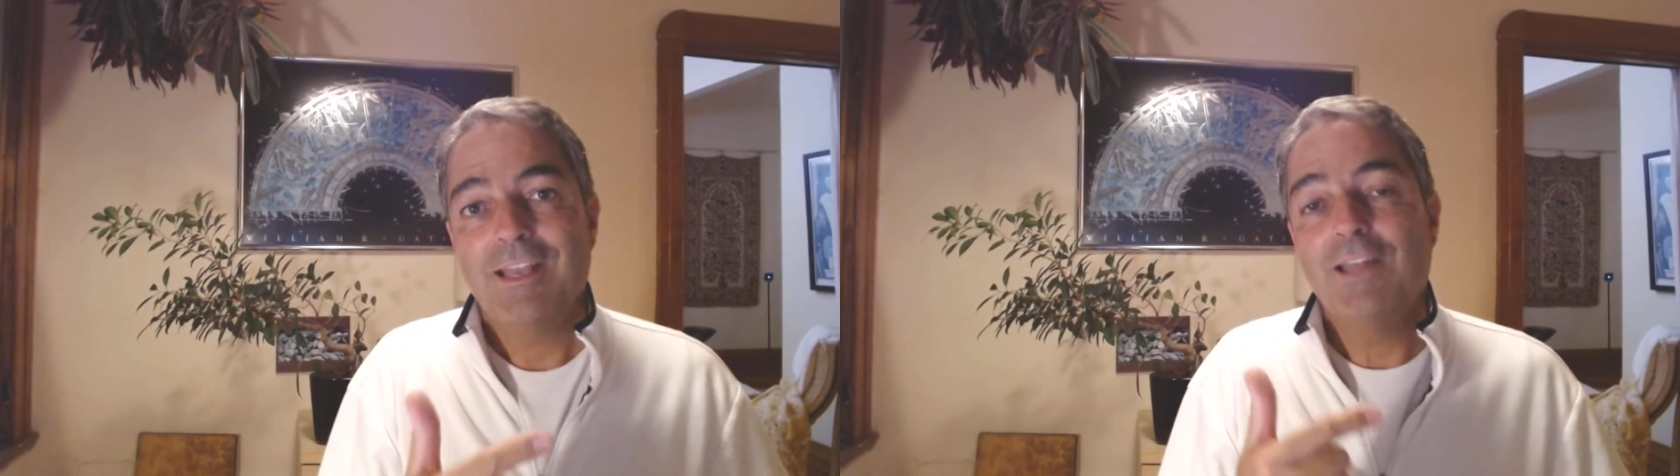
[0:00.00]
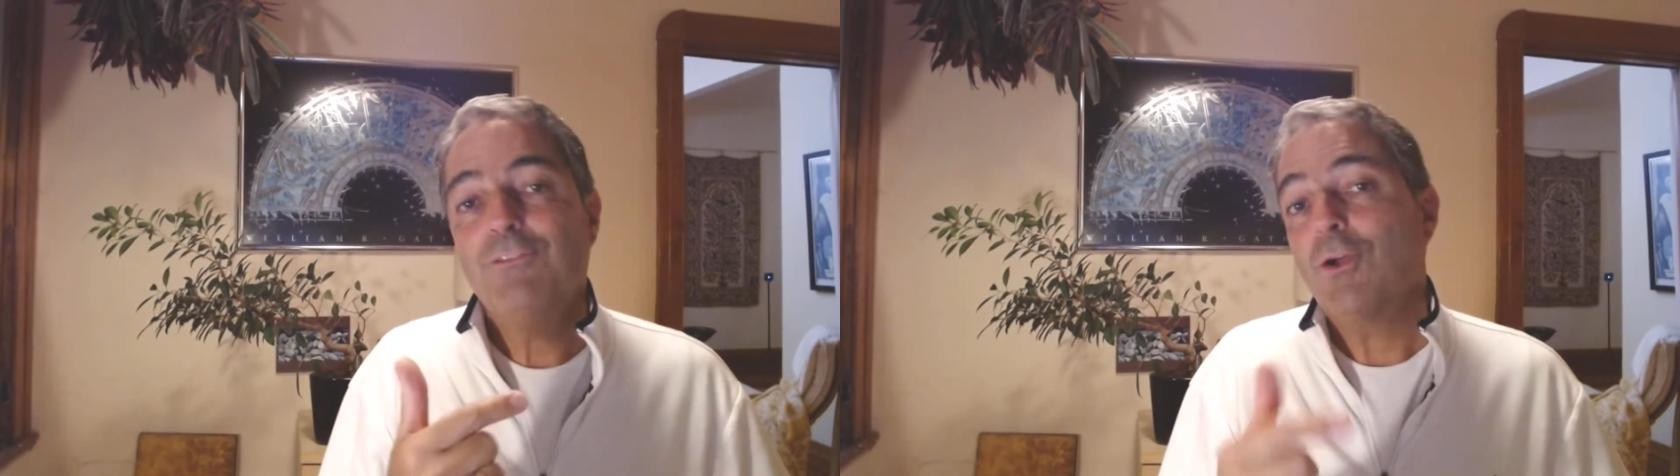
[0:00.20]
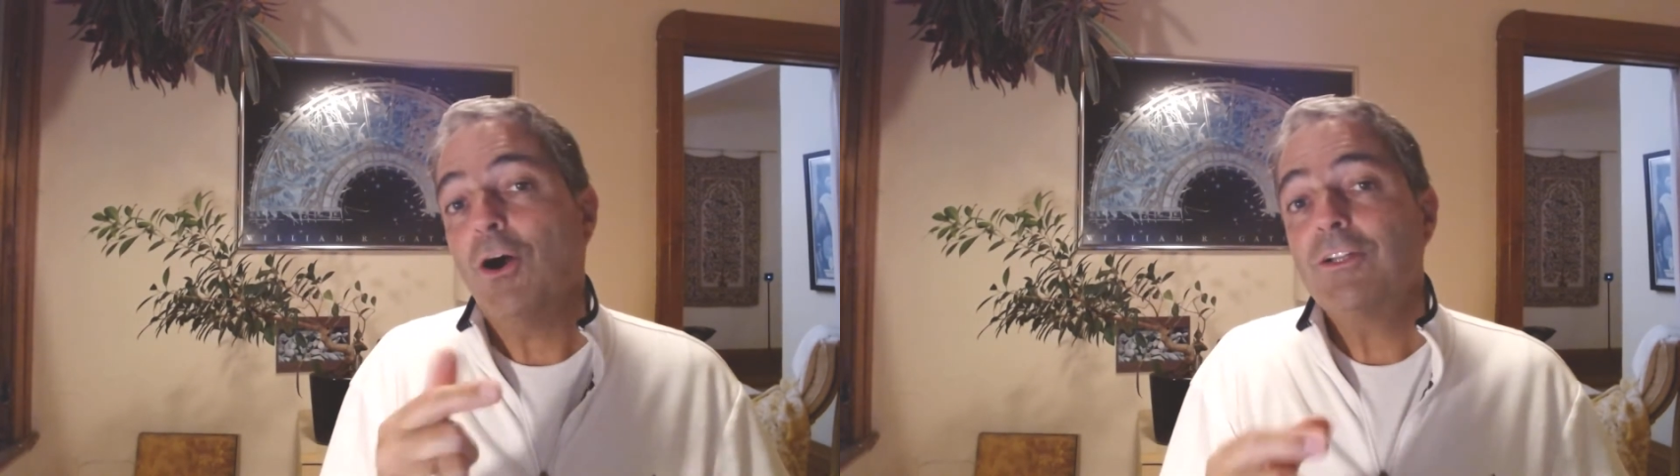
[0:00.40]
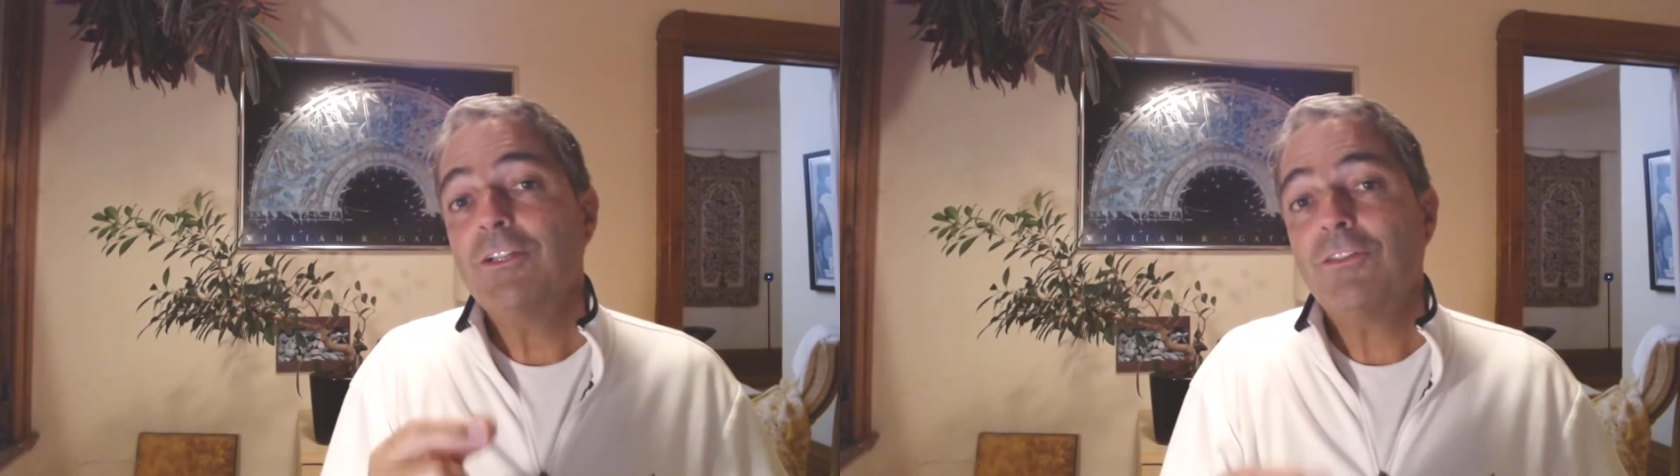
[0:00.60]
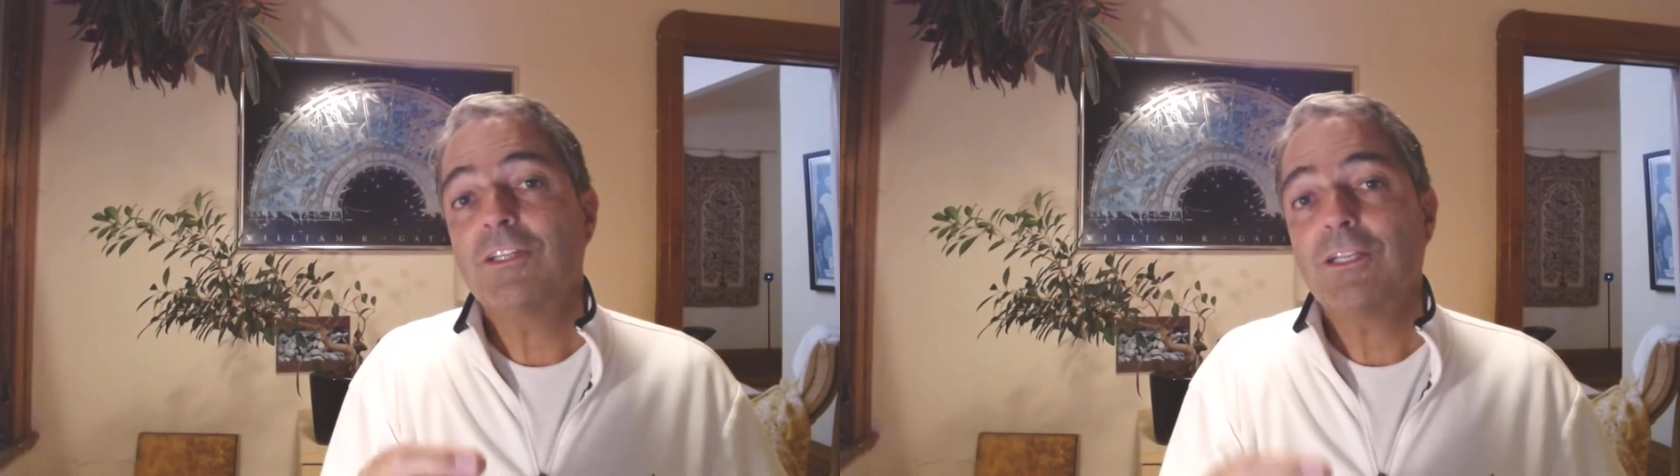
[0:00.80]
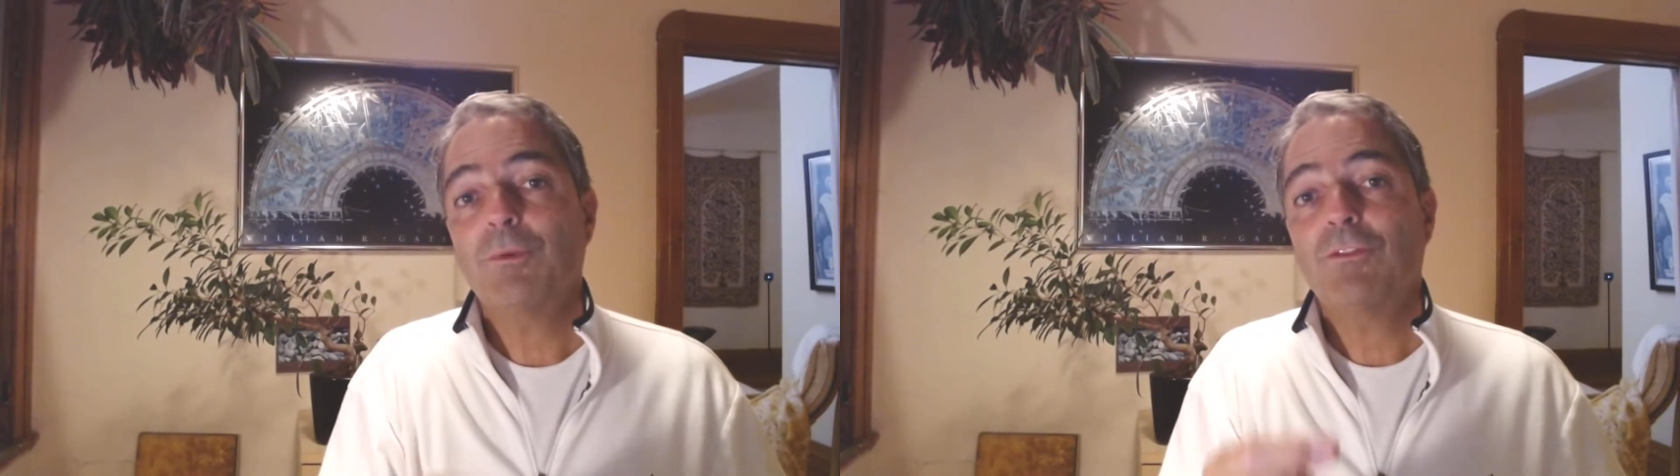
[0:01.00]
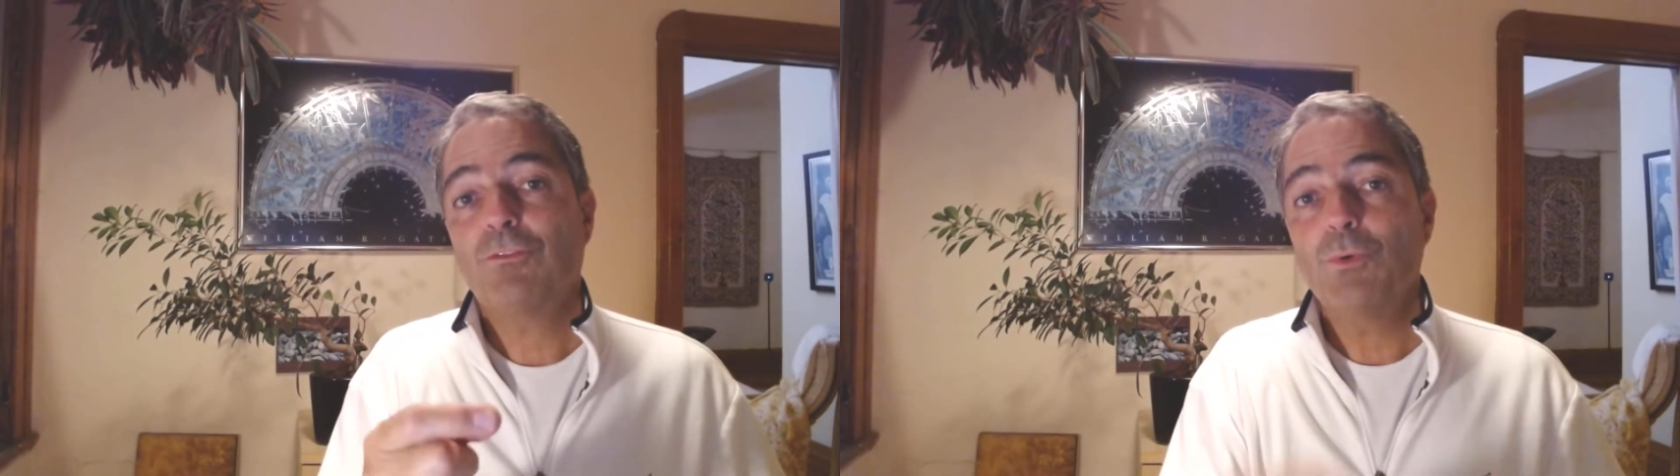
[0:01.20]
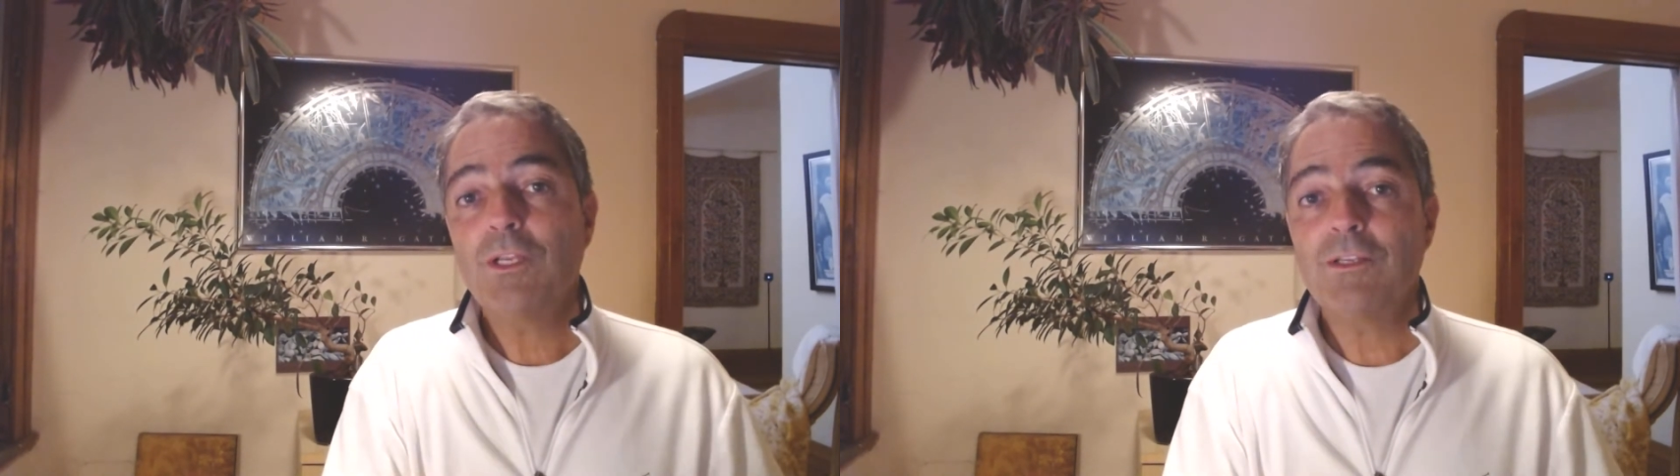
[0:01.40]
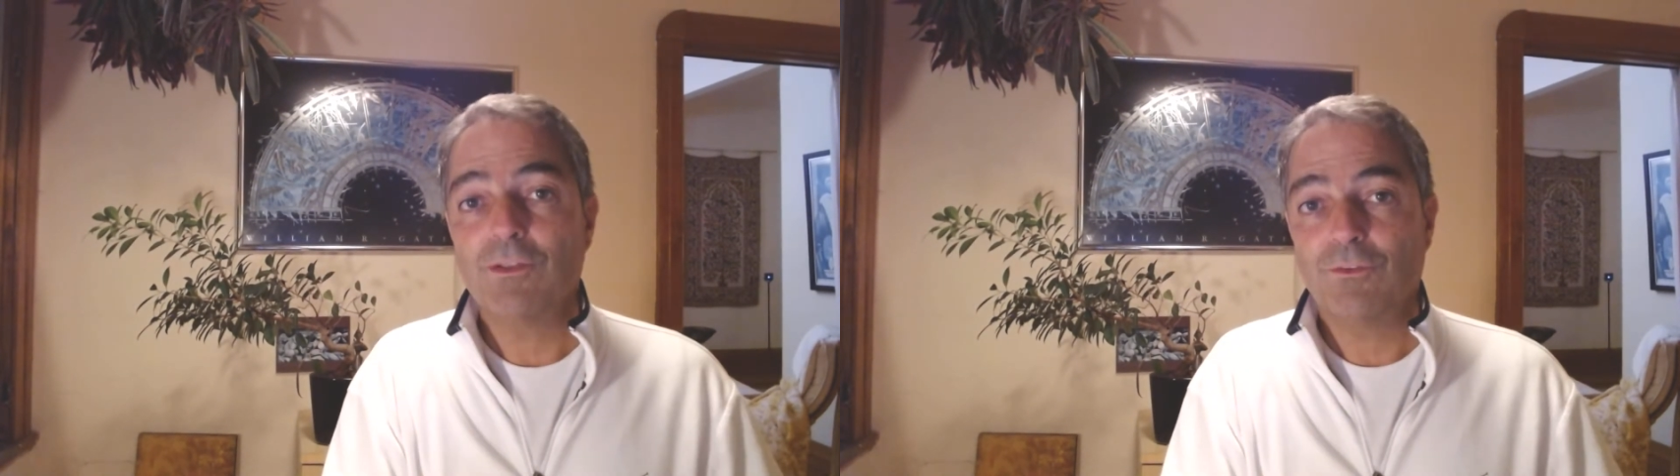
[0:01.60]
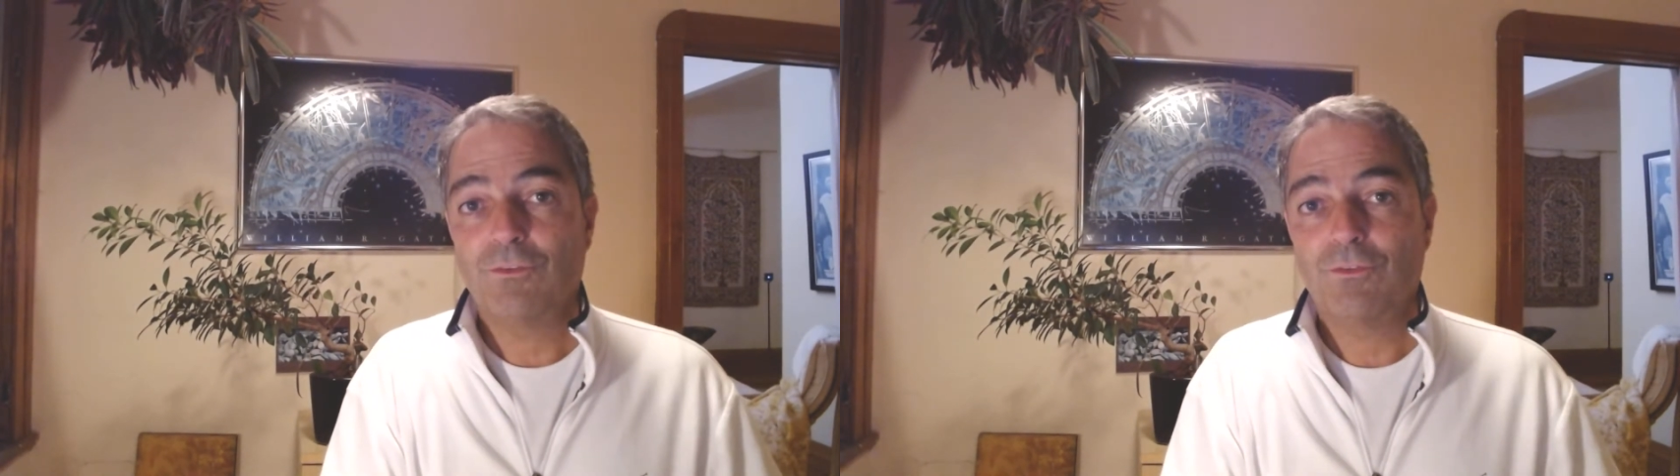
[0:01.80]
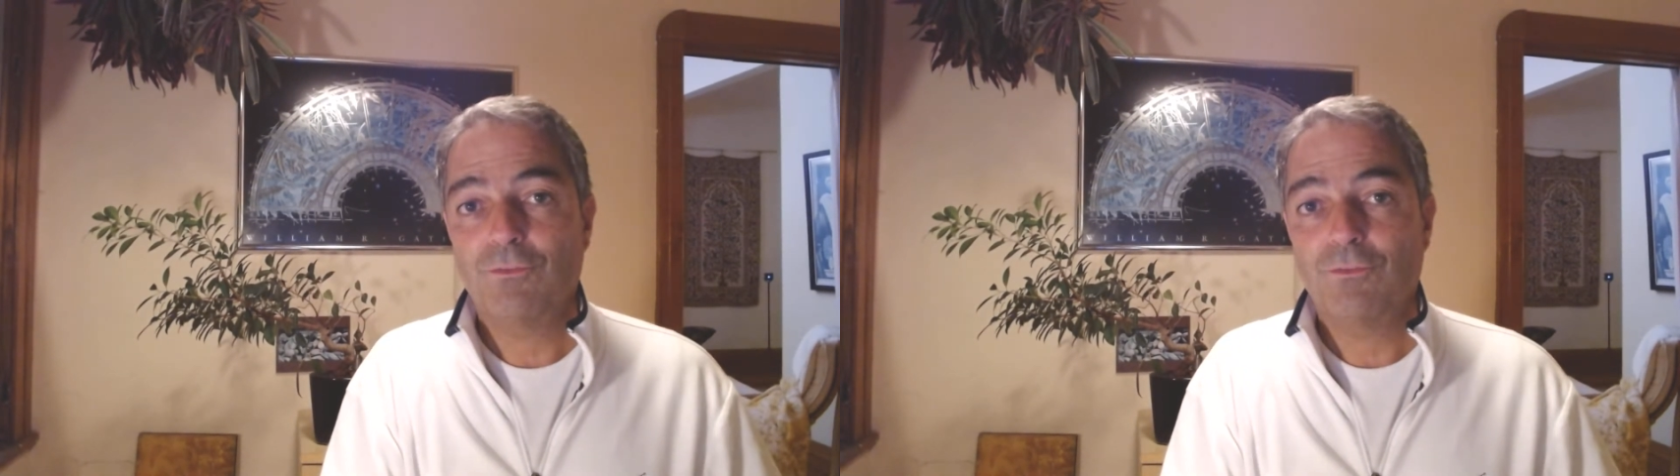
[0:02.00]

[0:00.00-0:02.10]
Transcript: And if you only think about sweetness